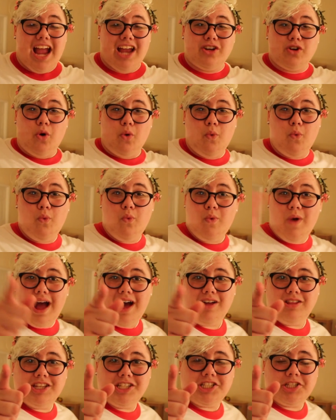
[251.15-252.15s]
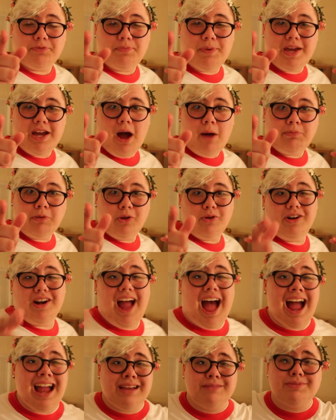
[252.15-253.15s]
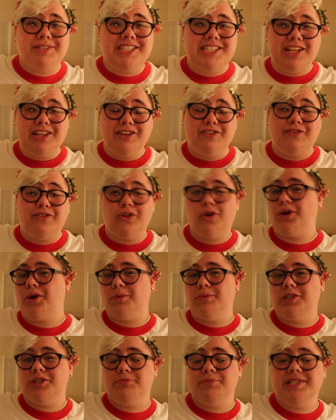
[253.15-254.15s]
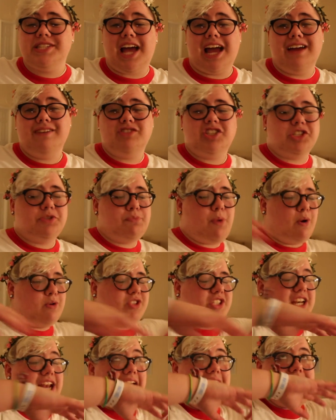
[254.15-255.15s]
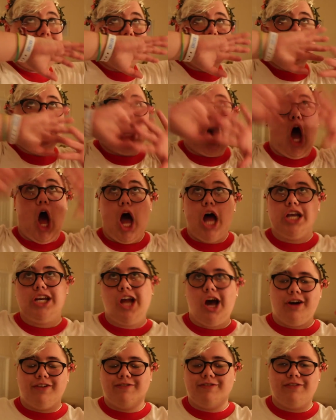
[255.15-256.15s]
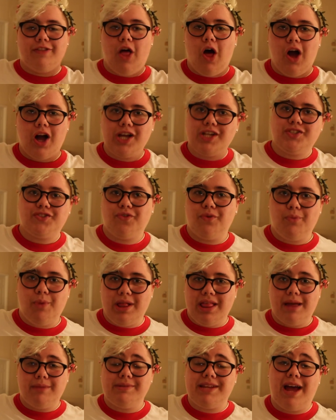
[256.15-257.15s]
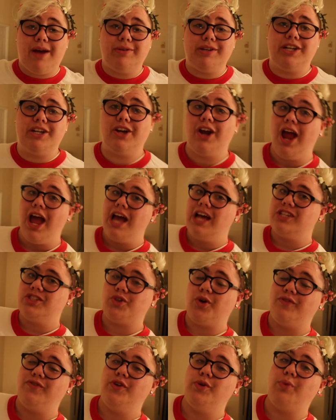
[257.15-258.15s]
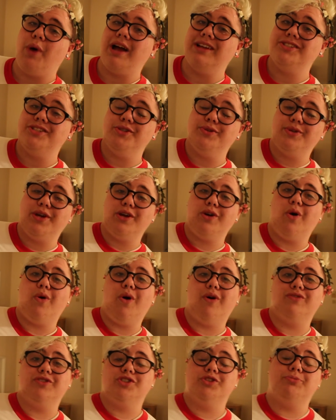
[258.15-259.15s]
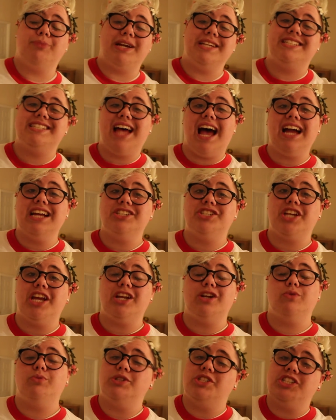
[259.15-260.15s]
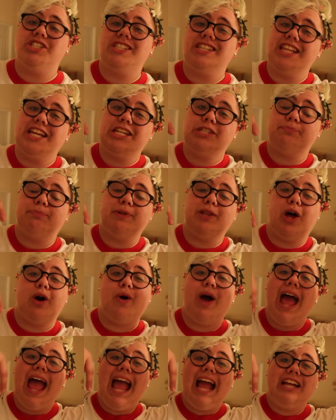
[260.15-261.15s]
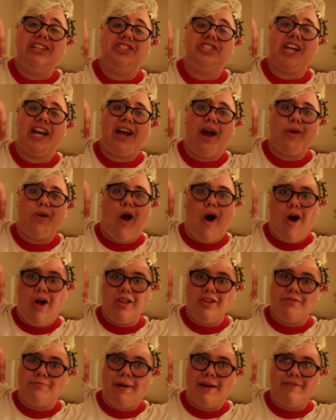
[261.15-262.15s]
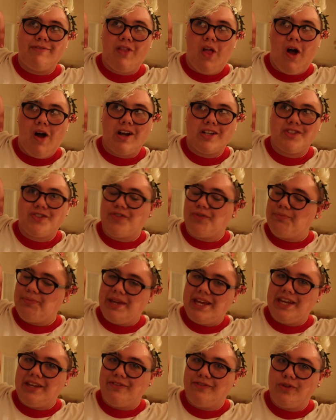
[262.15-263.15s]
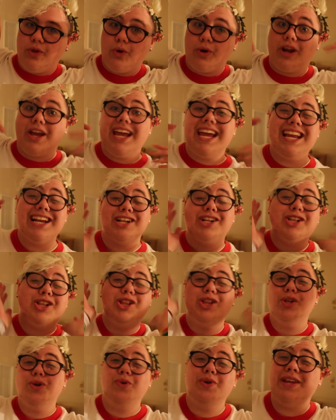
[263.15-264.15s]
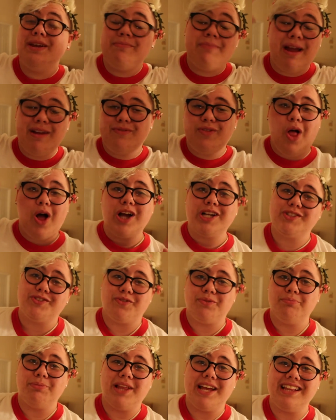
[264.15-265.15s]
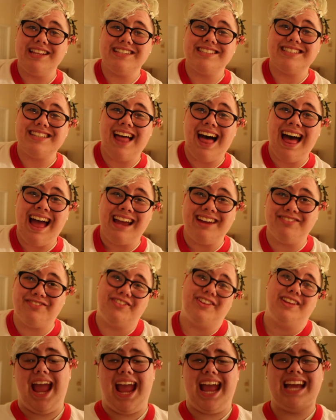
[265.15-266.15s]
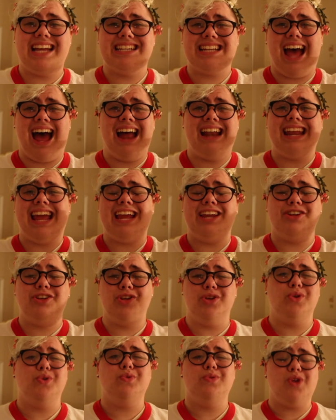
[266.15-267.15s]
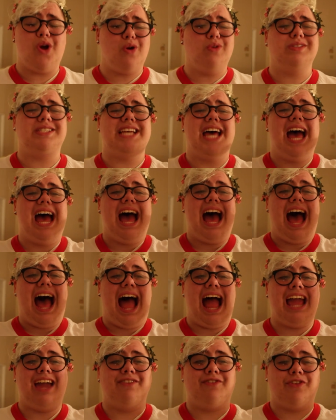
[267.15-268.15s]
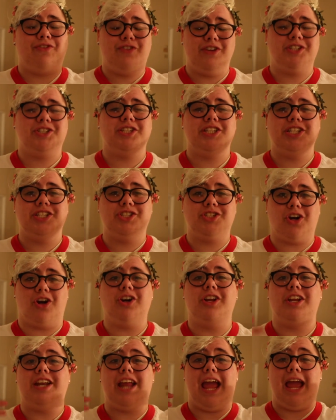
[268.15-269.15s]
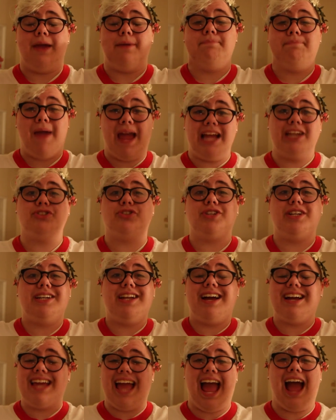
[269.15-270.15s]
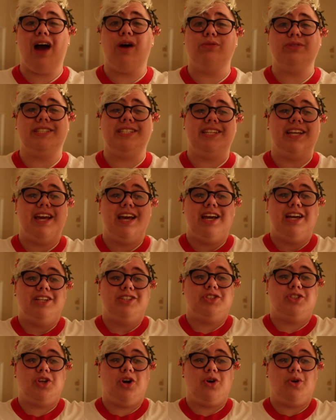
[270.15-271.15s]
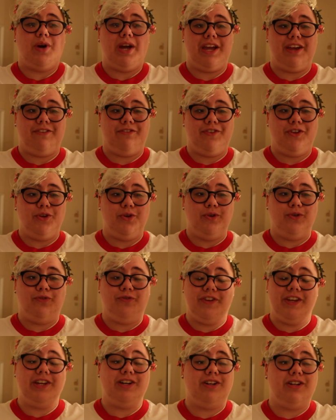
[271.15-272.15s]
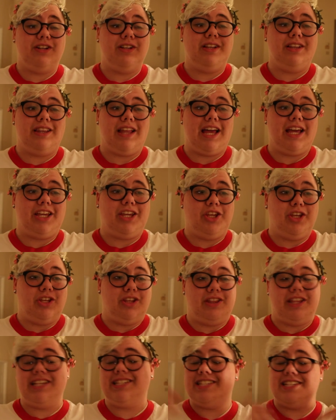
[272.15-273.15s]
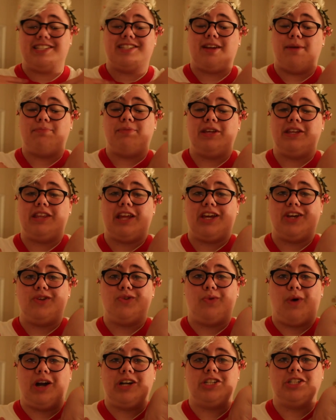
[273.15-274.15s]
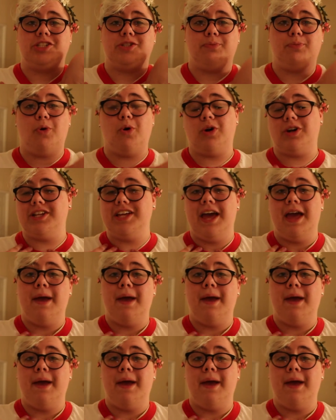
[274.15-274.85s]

And while this is being uploaded, I am still in Florida, which means I have just posted a ton of vlogs from while I'm down here. So if you want to, you can go over to my side channel, which is linked below, and check out all of my vlogs from being in Florida, including my vlogs from Playlist Live. And on a new note, I have officially started a Patreon account, so if you feel like this is something that you'd want to support